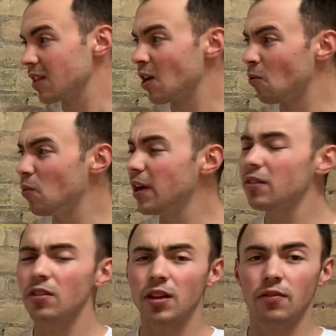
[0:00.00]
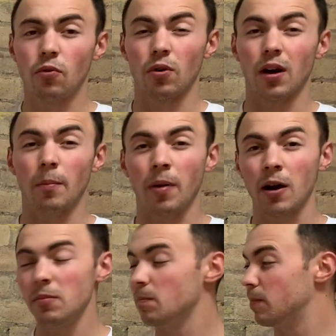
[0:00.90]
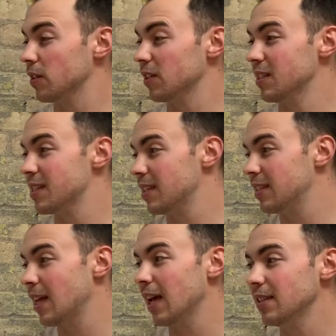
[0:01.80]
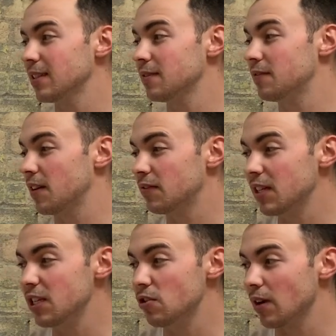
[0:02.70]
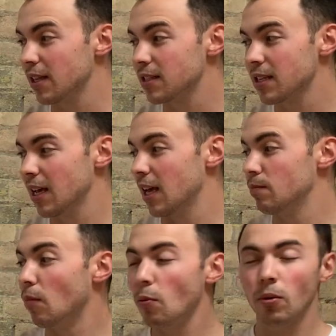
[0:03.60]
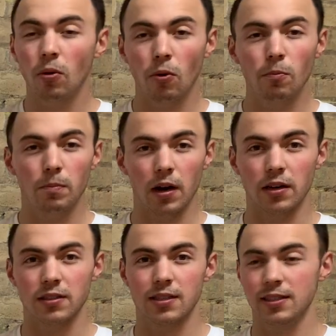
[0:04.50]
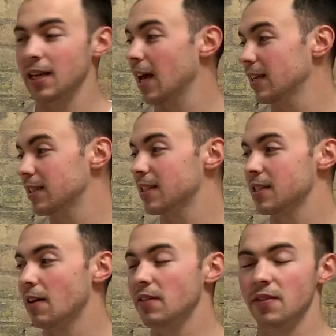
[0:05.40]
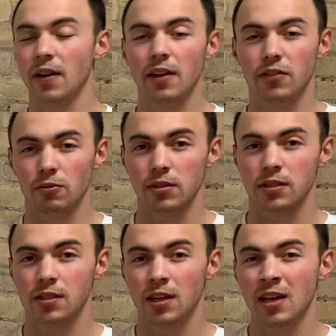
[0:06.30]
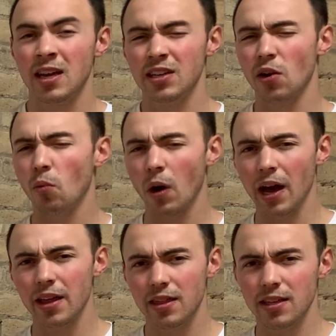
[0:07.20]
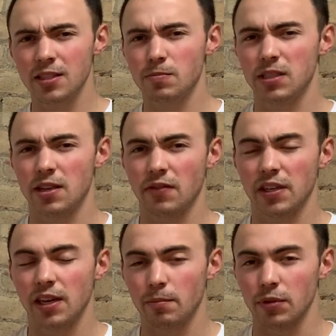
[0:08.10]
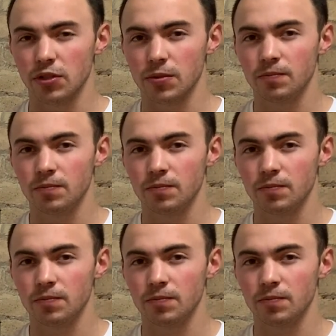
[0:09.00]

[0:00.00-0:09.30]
we are looking for apartment buildings 10 to 50 units and mobile home parks 10 to 75 units. Now, why these specific numbers?